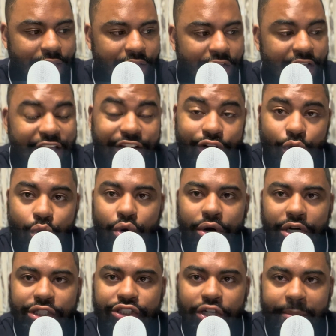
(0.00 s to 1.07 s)
In
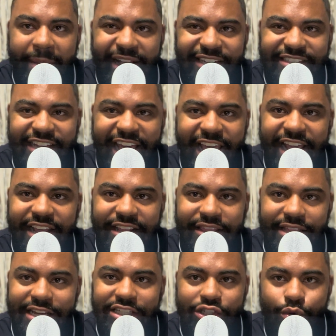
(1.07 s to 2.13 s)
order to maintain
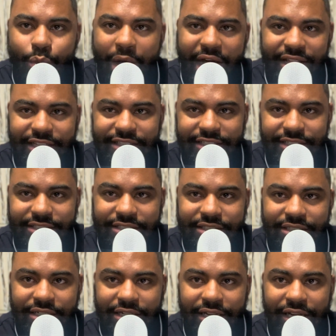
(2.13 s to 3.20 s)
these
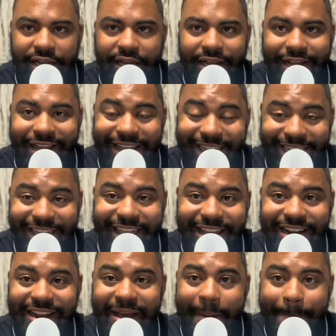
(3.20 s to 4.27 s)
qualities
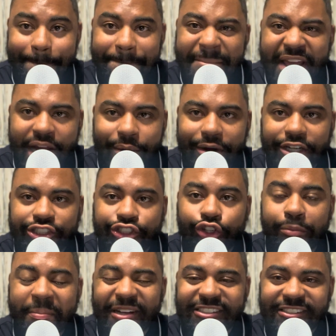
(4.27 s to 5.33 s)
in marriage, you
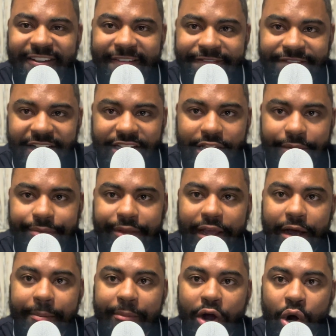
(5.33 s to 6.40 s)
must develop
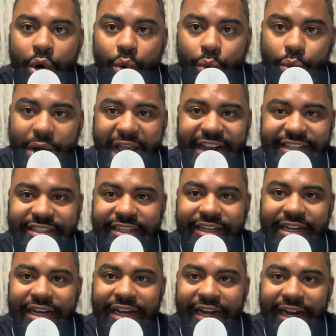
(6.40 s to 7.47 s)
them right
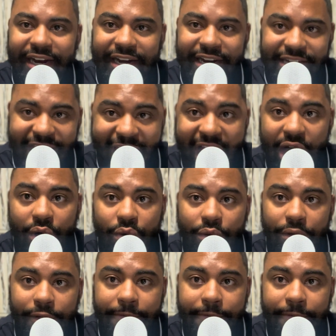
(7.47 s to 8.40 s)
now.